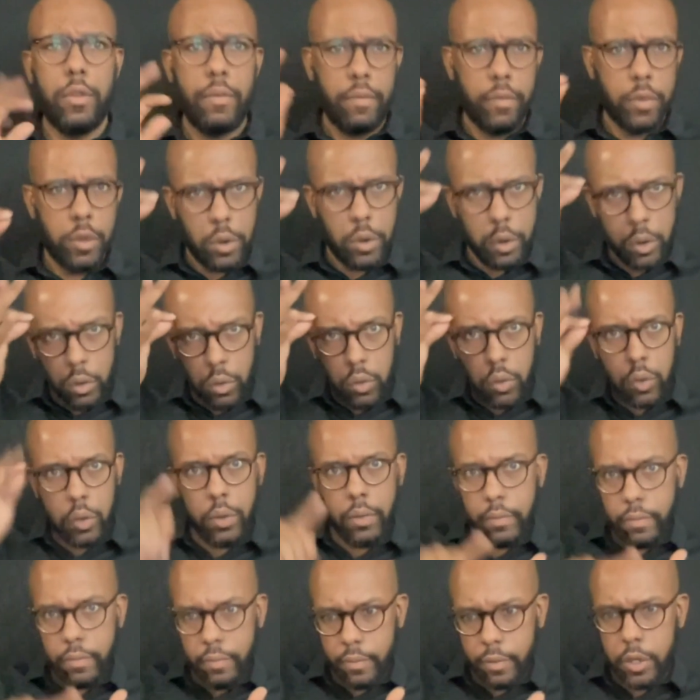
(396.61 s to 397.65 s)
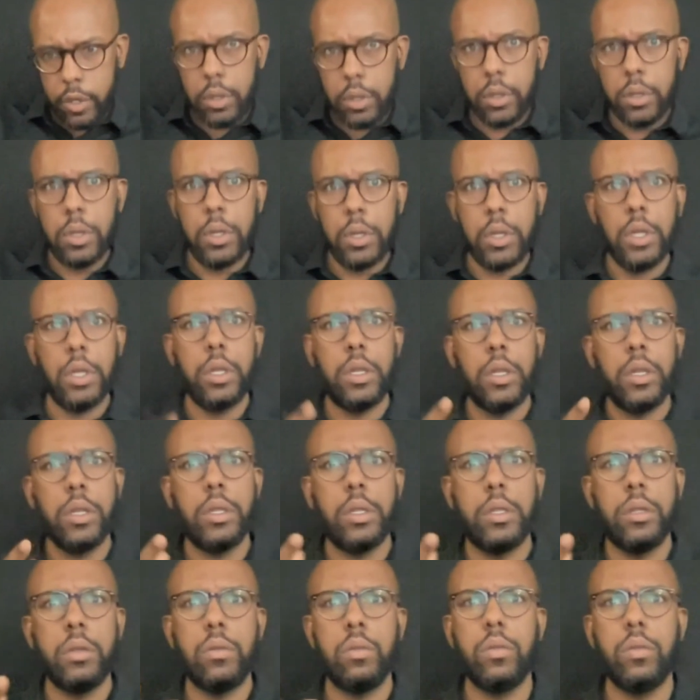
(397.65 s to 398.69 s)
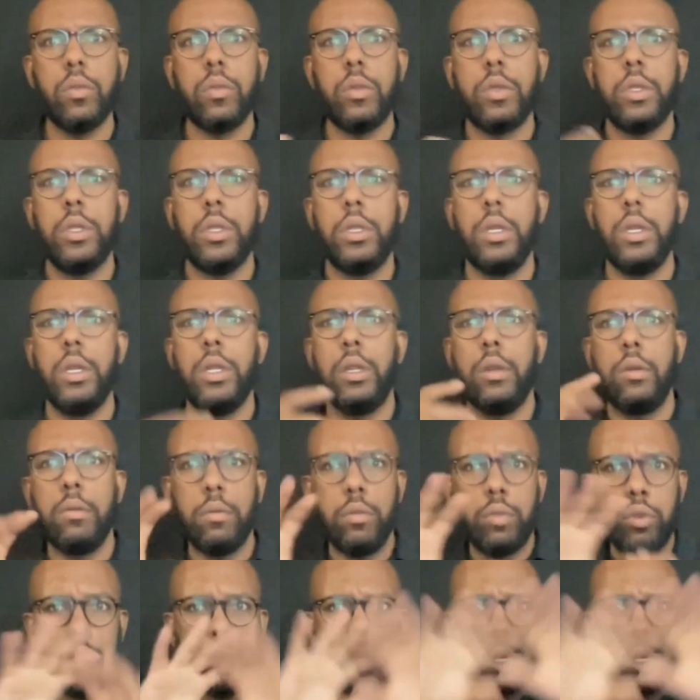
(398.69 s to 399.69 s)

into the president's son's business dealings.